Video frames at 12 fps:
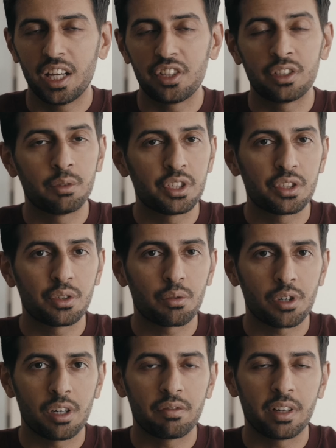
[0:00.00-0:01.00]
and your original
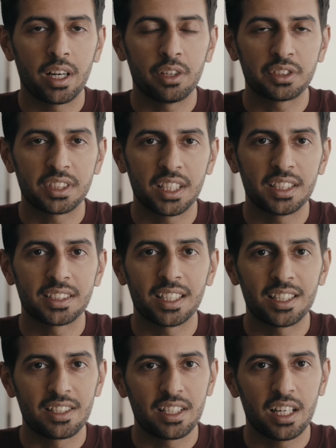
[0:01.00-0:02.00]
RAW file stays
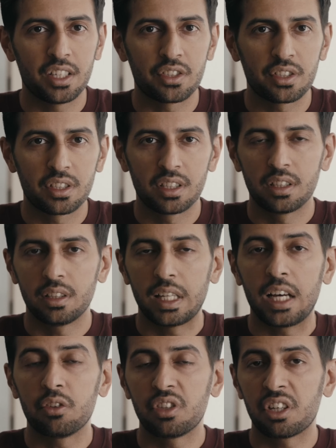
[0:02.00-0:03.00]
untouched.
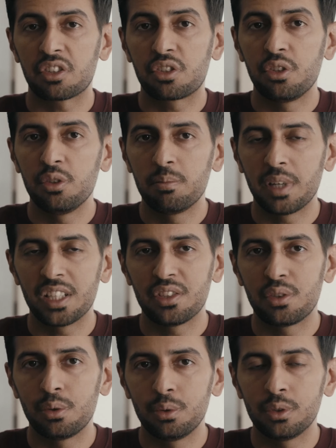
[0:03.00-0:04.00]
Now, there are two main
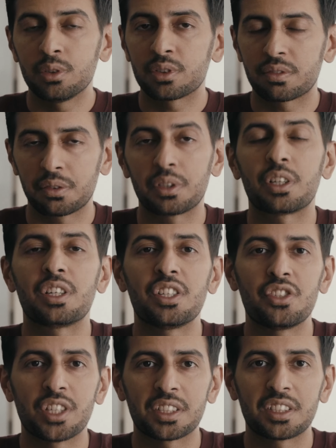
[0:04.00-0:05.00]
tools for
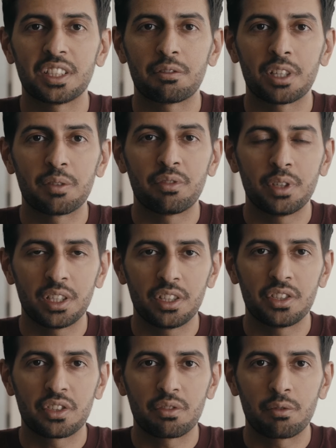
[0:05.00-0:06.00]
ingesting RED
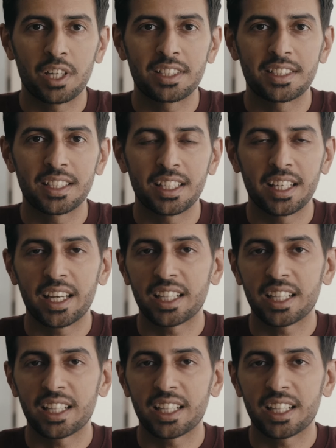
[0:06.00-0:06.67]
footage: RED Cine